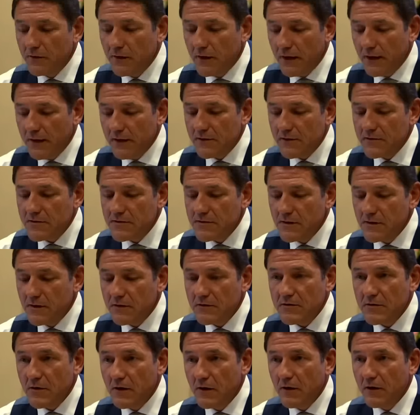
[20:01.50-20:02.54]
the AST
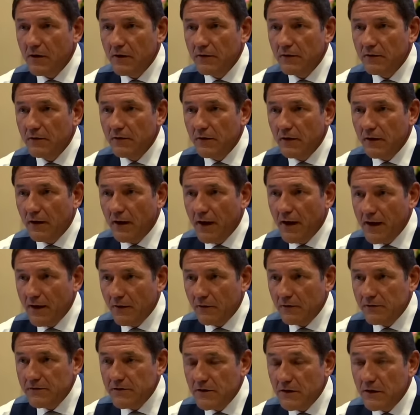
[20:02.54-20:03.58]
is higher than the
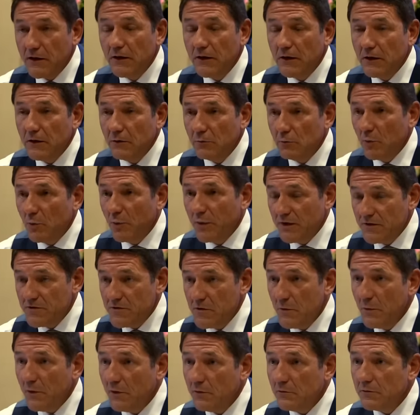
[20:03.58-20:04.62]
ALT would be a
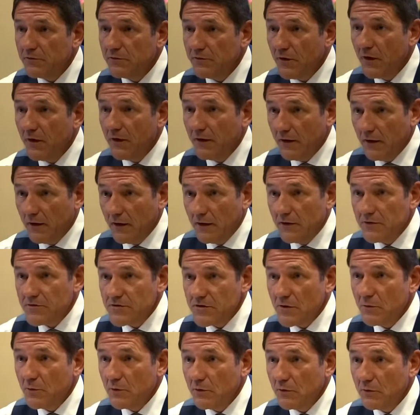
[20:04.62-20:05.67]
typical finding in
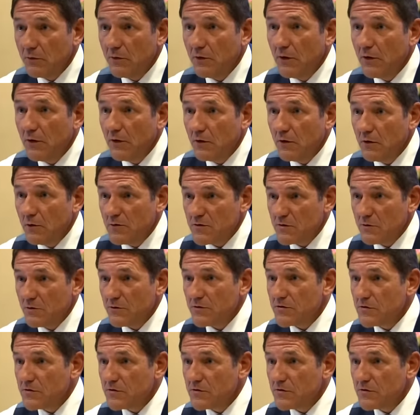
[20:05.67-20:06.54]
someone who's got